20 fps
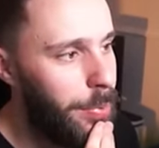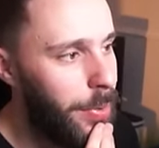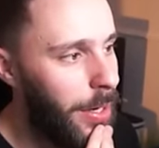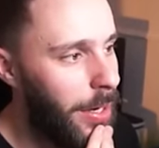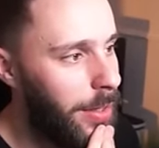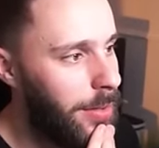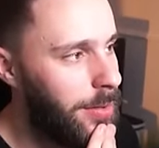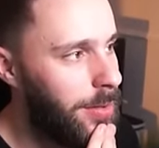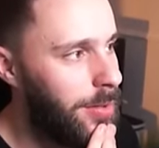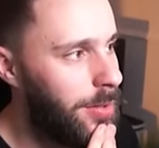
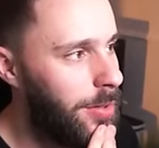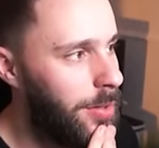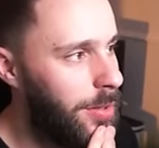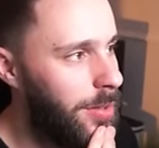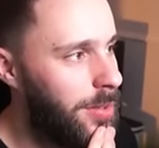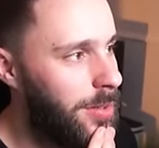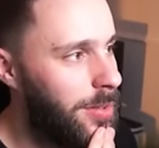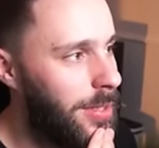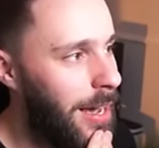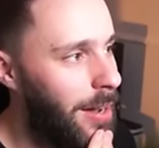But
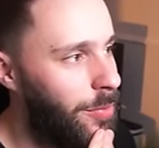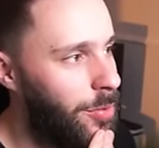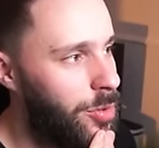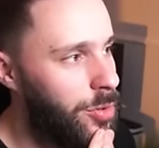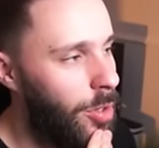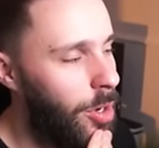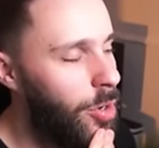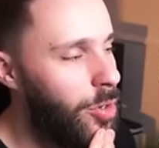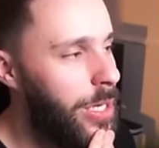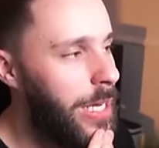it's
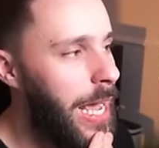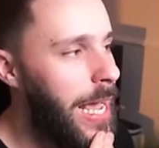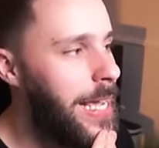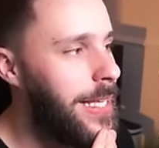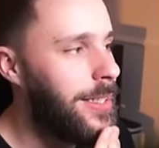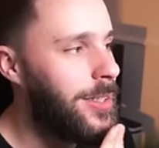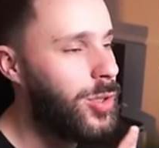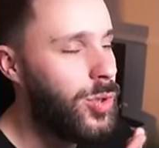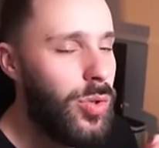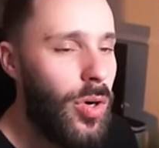Salvatore.
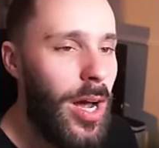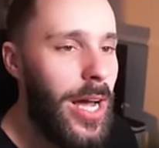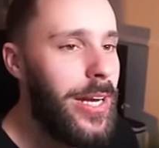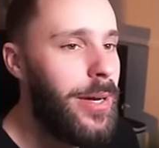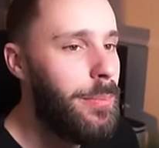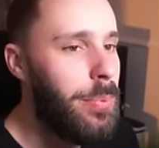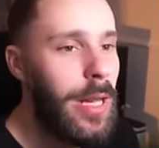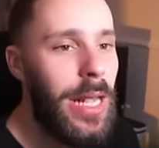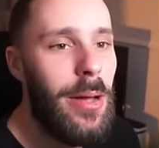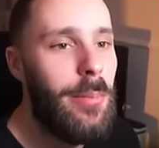Okay, they're
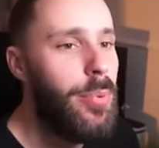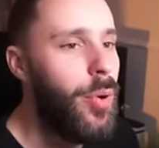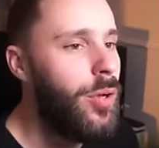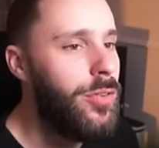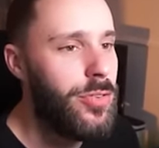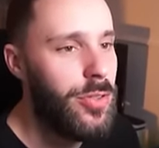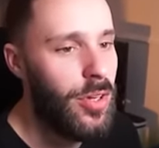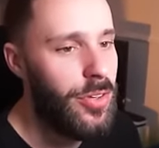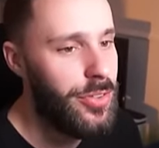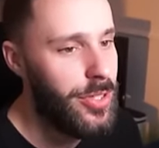trying to play a
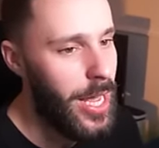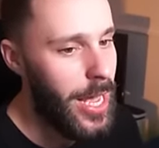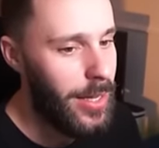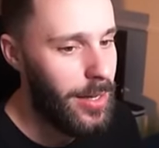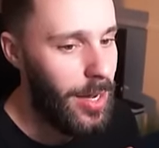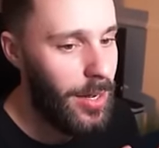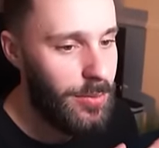Bronzong deck.